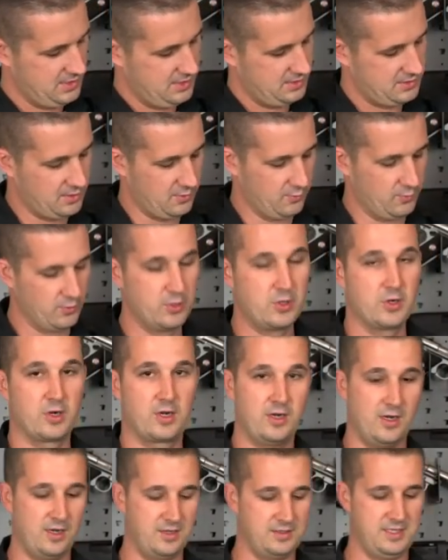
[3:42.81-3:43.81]
So Ruger
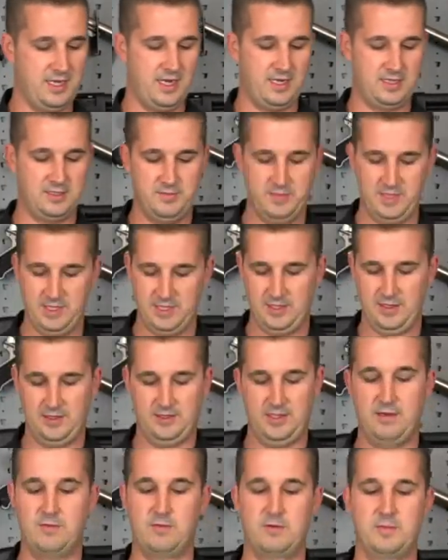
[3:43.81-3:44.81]
contacted me,
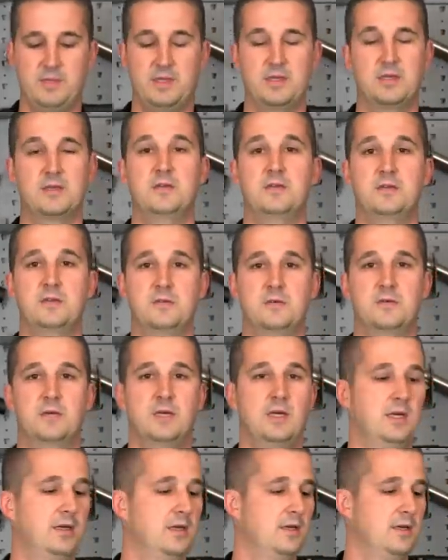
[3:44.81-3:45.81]
and they want me to do
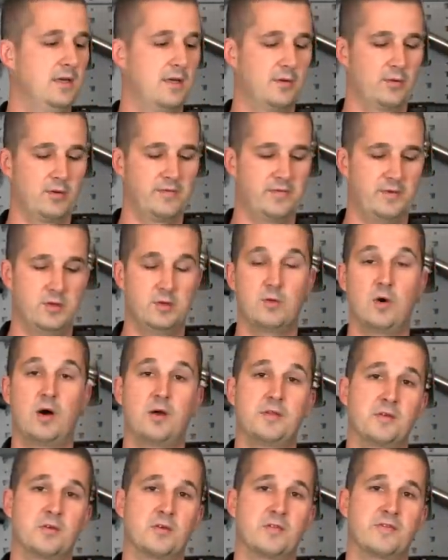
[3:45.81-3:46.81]
a review
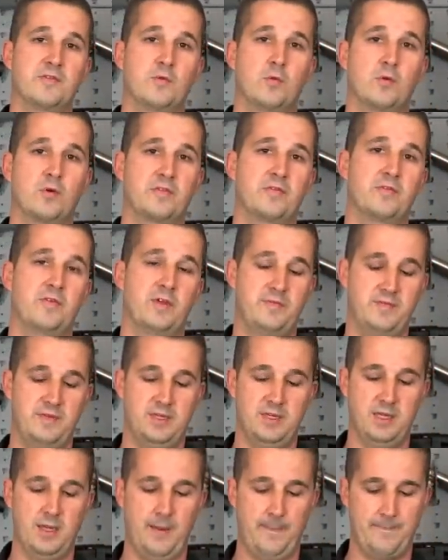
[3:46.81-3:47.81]
on their four
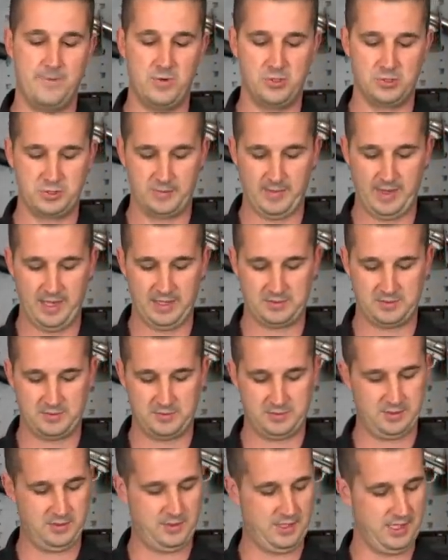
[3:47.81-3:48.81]
fifty
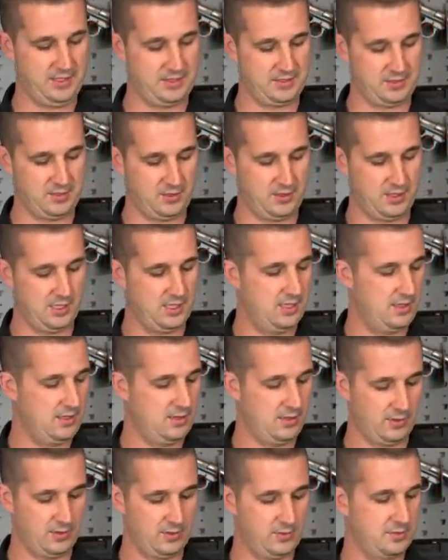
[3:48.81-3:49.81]
Bushmaster. So that is our,
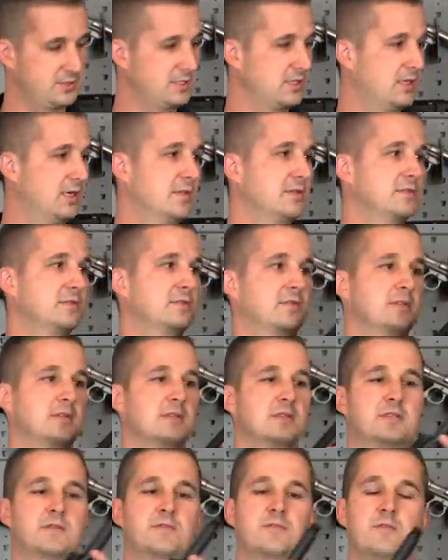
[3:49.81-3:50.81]
our host gun. So
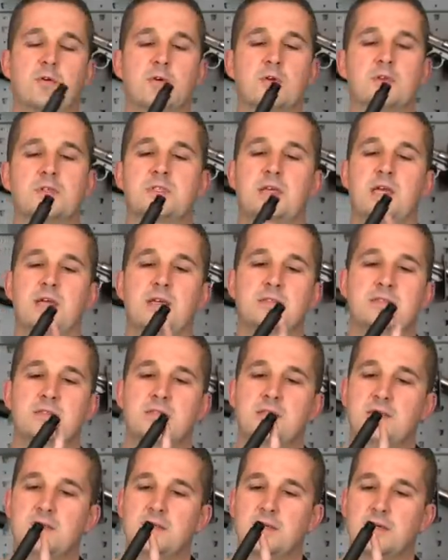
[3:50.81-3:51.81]
this, of course, has
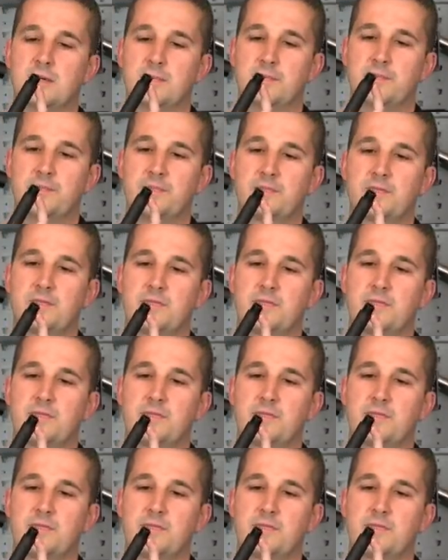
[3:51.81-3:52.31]
the... Um,